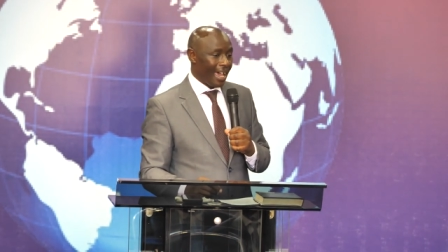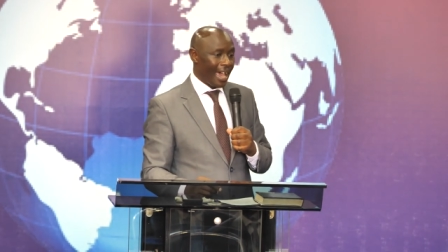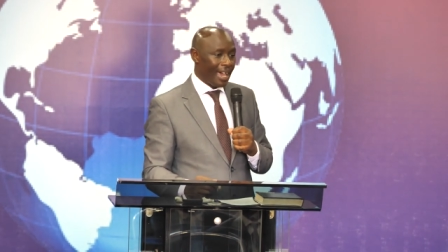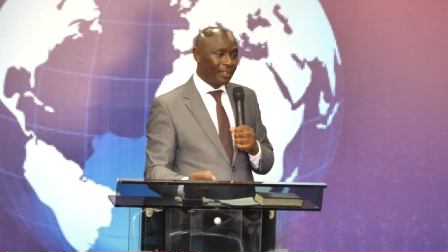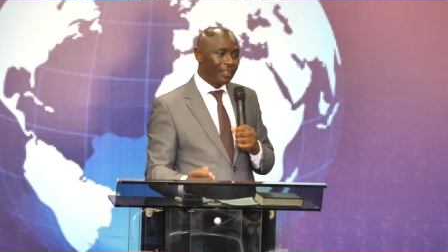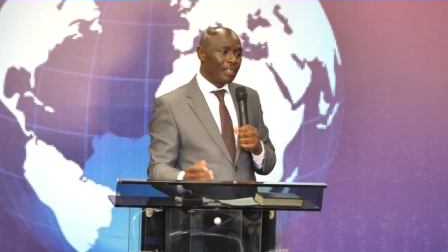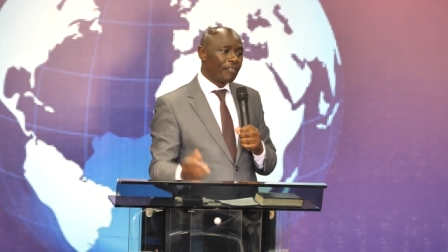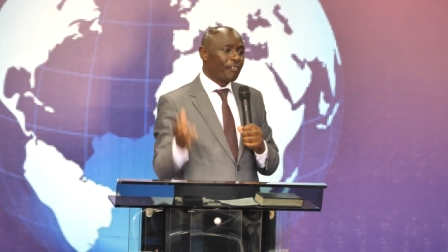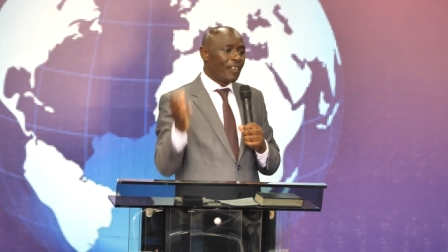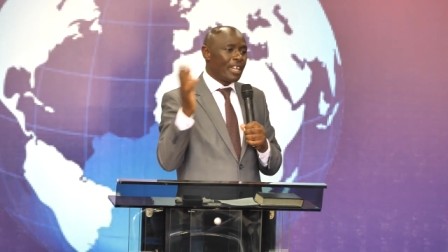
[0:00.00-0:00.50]

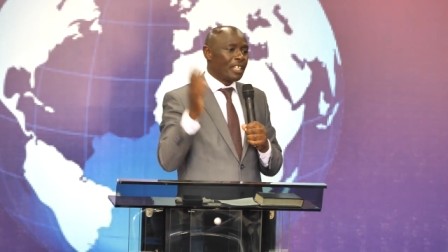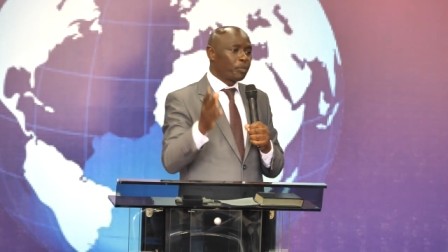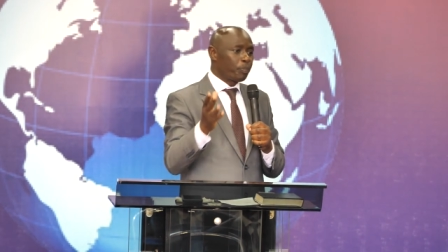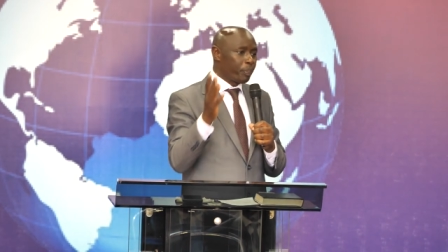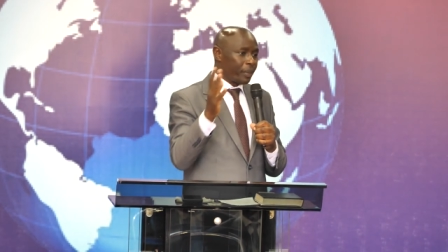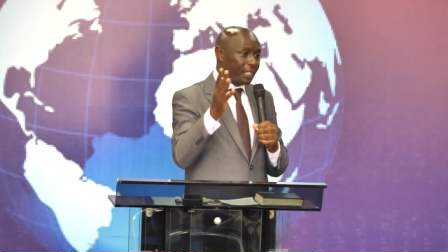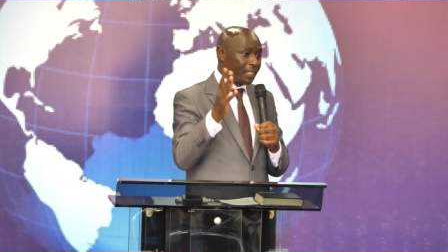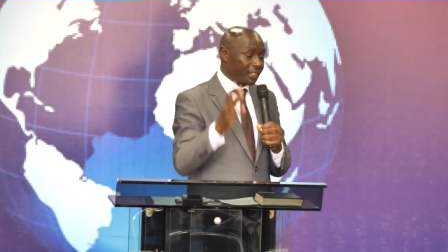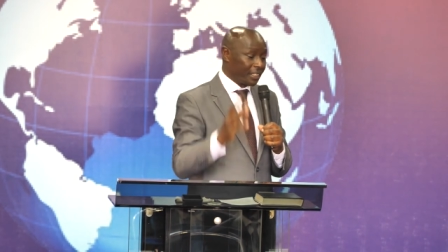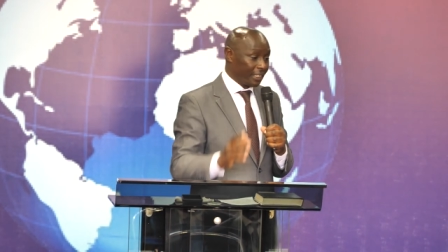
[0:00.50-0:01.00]
and the vice
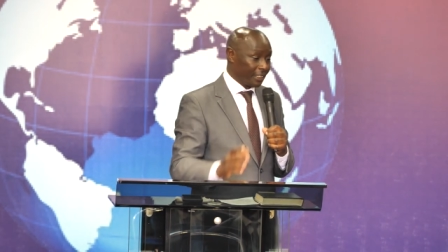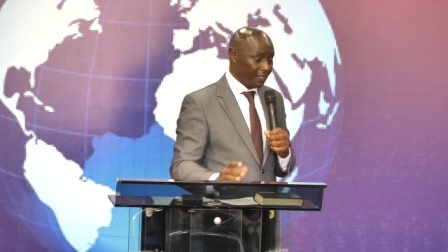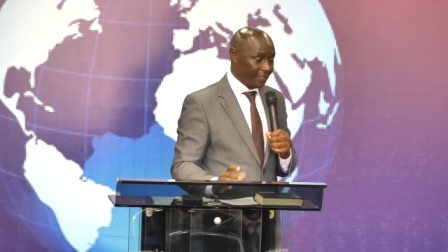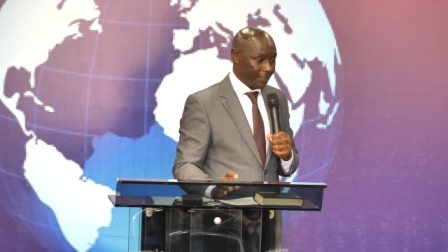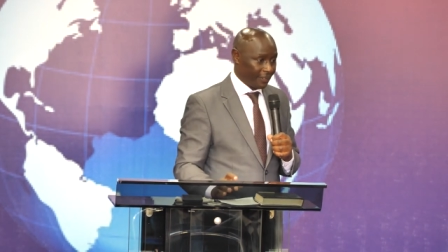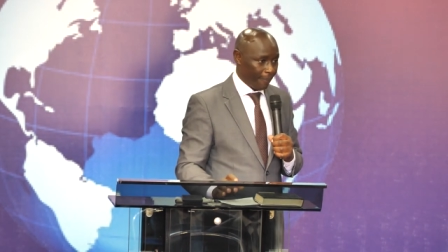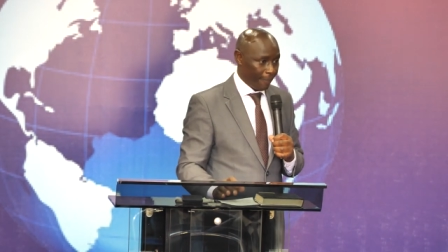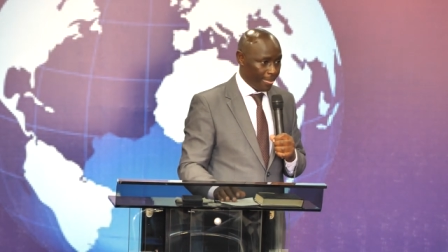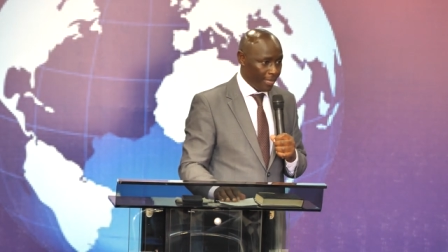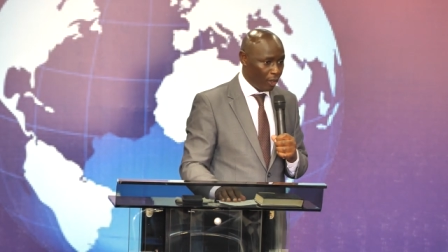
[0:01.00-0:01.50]

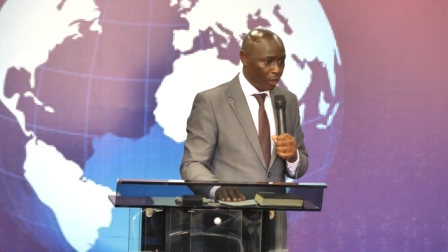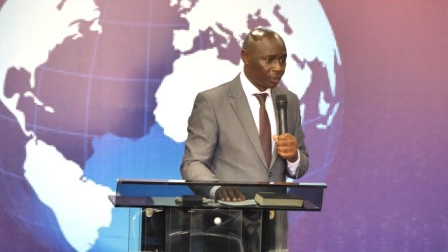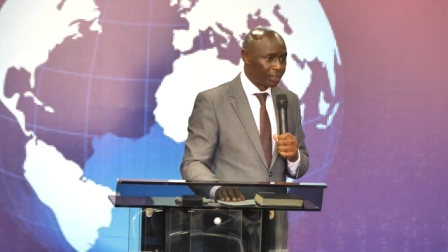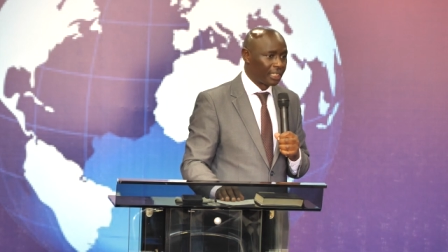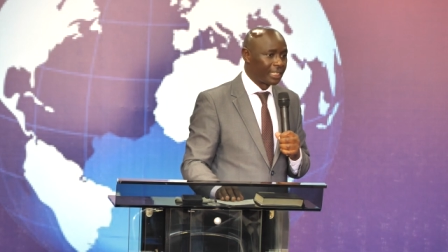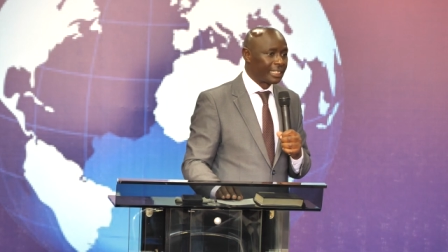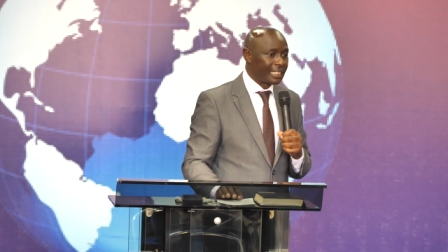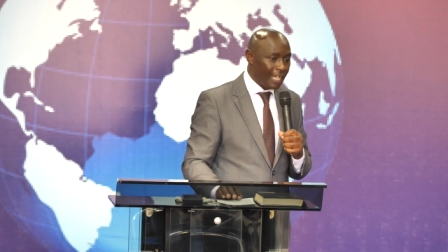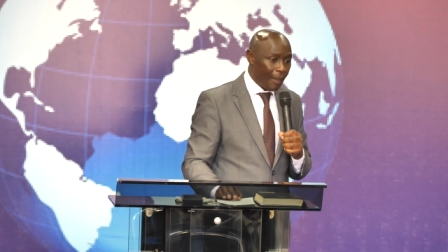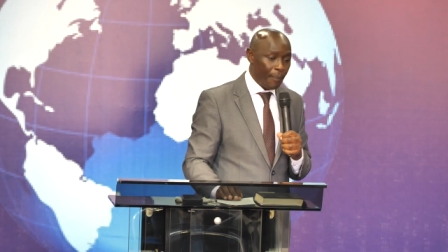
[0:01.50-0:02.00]
president or
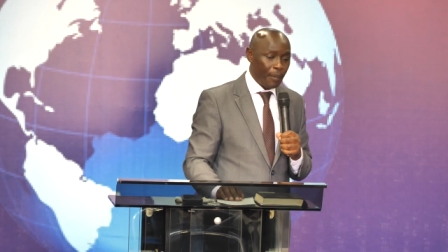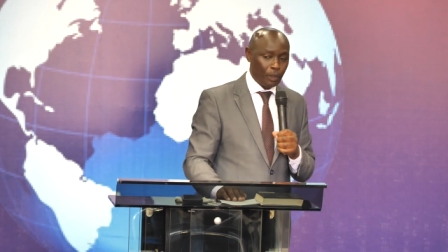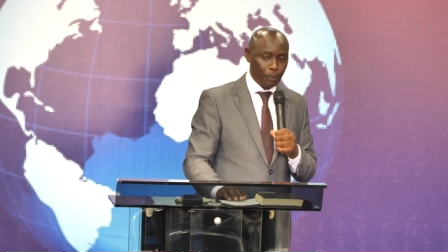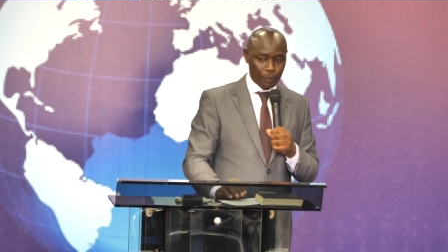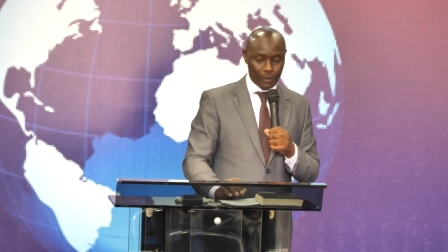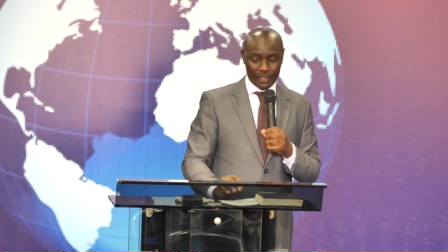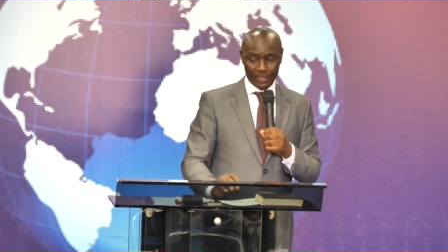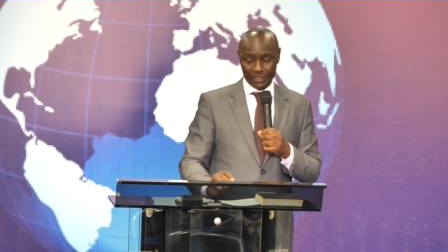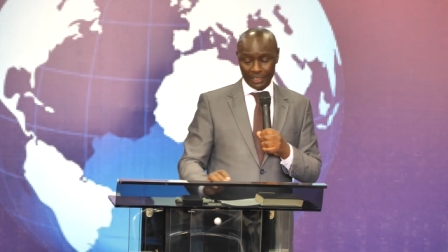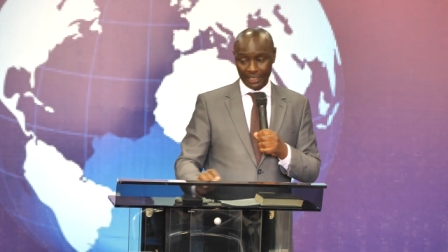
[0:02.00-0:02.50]
the deputy
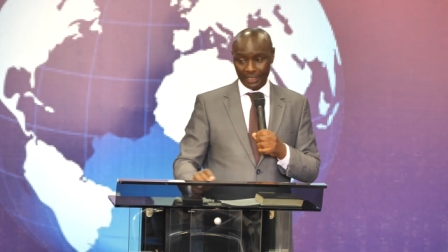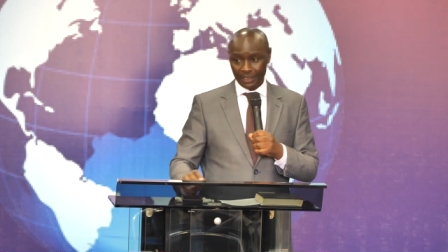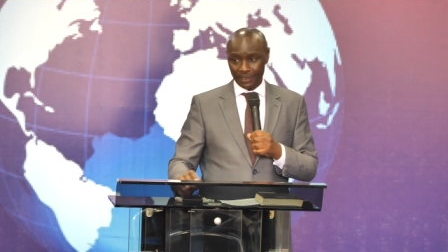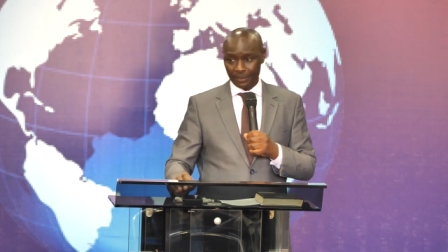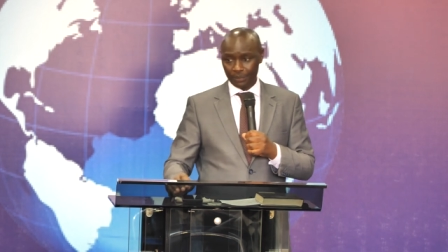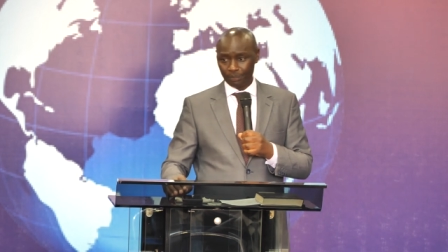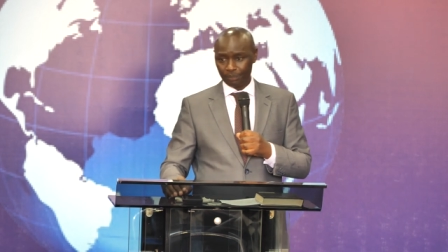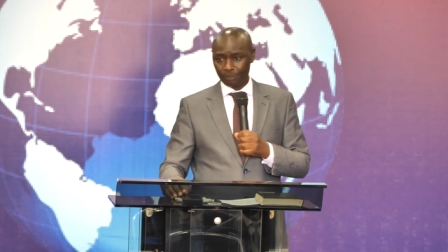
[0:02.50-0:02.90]
president.